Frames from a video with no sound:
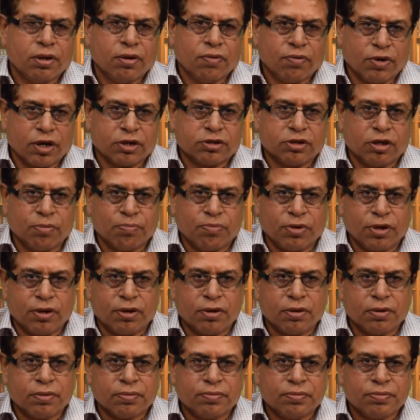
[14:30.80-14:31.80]
For
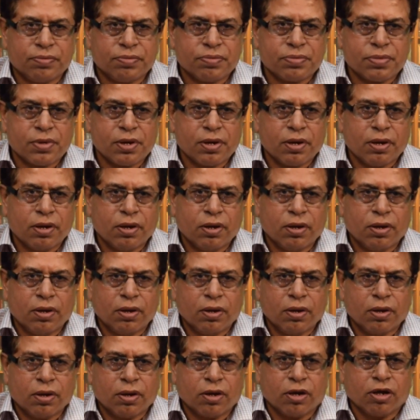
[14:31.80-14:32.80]
example,
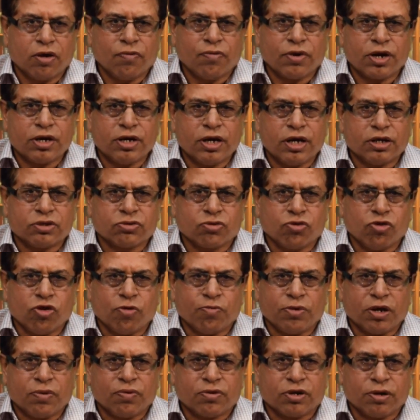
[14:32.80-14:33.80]
coverage and
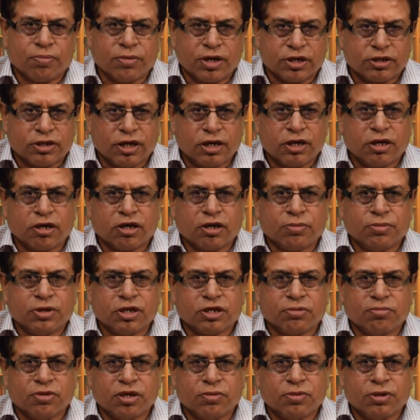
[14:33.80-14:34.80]
scope of commercial
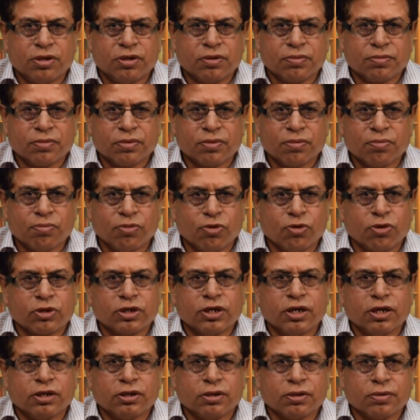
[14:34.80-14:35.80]
database may be more
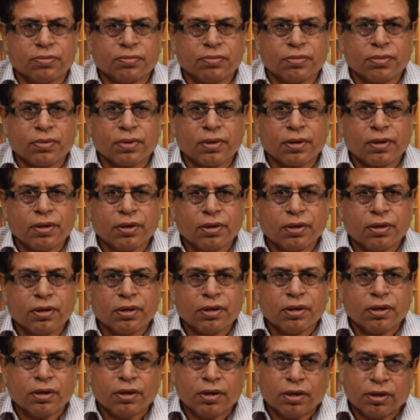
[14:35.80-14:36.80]
than
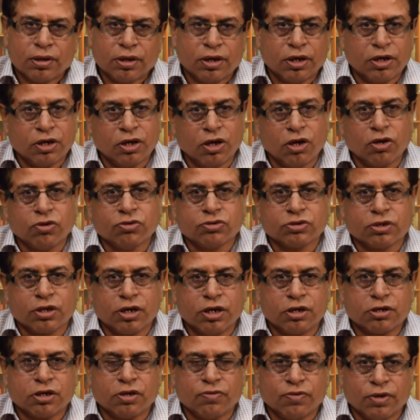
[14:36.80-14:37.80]
the in-house
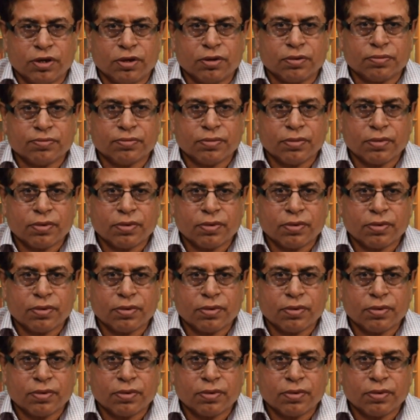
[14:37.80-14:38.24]
created one,